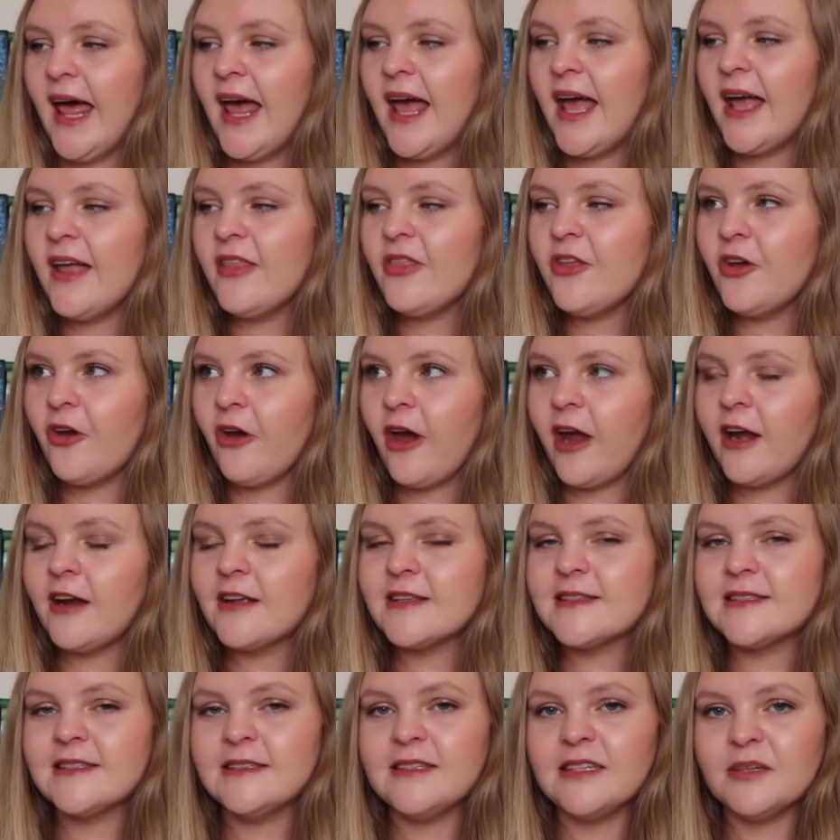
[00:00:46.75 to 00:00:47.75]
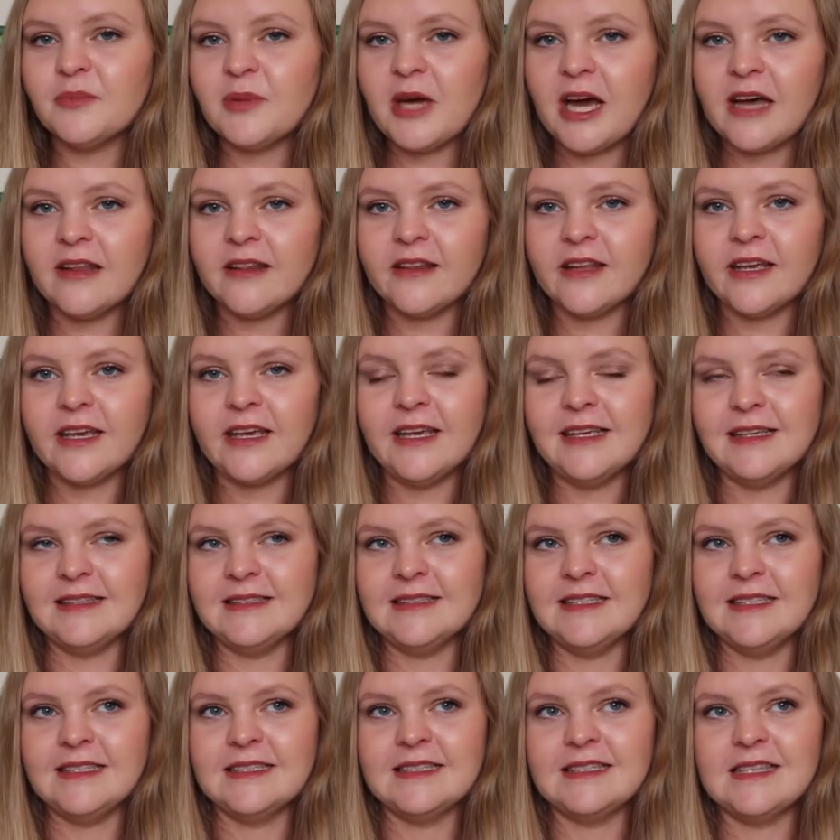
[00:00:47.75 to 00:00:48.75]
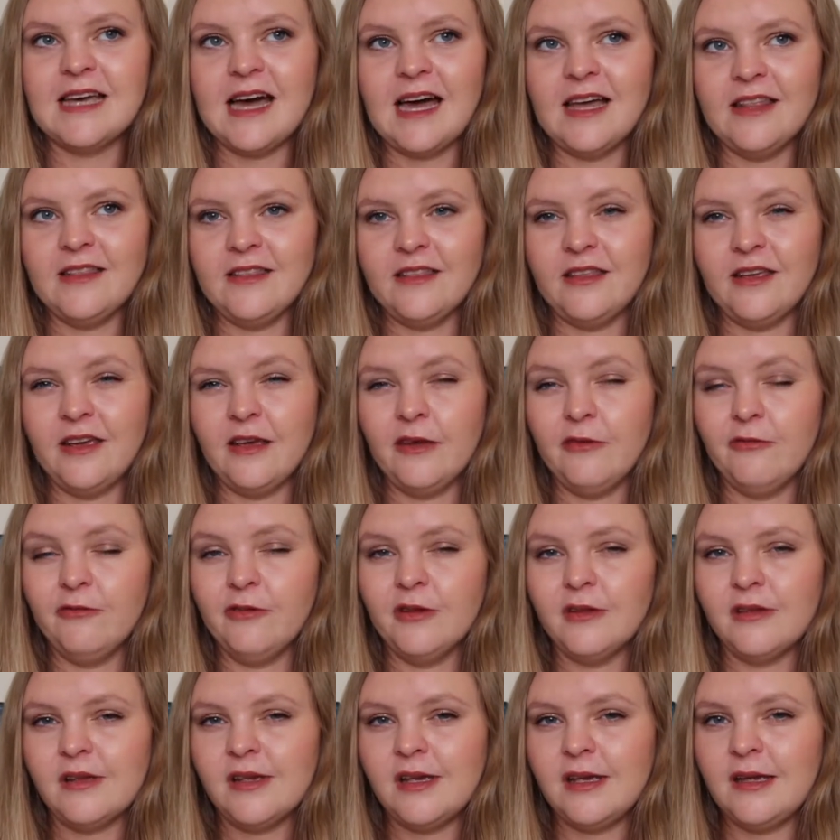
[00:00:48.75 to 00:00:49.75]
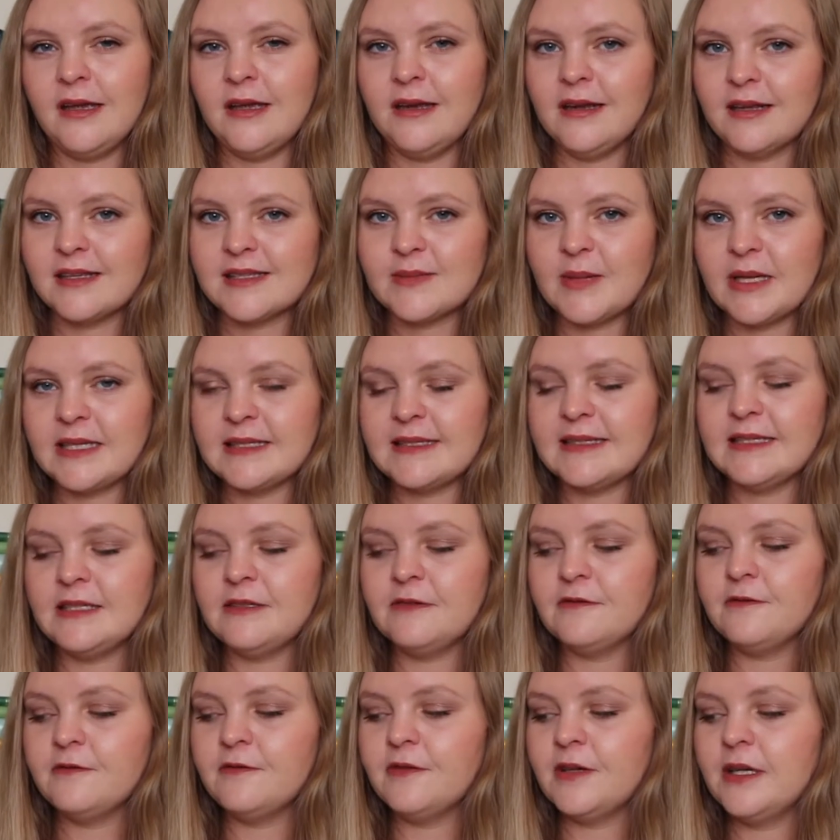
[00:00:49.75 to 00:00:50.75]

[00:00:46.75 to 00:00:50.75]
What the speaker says: And the greatest thing about these is that they're really inexpensive.